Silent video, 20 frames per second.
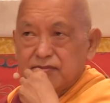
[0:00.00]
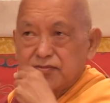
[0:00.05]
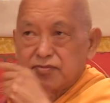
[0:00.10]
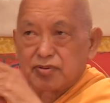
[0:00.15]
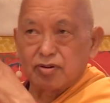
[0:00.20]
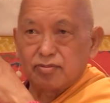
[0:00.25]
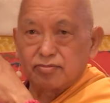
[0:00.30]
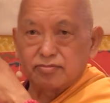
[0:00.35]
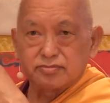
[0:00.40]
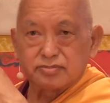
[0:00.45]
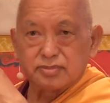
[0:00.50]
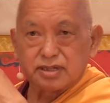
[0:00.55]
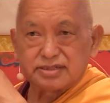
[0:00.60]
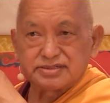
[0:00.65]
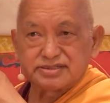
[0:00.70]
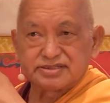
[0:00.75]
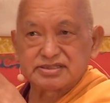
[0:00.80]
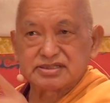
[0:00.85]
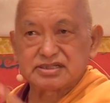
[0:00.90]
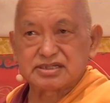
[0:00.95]
from
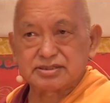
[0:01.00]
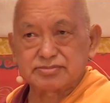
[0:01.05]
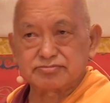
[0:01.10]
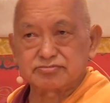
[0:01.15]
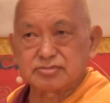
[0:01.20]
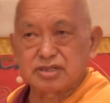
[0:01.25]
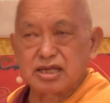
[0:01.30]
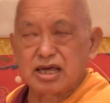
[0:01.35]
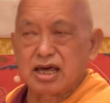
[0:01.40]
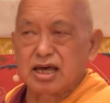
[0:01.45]
Sikkim.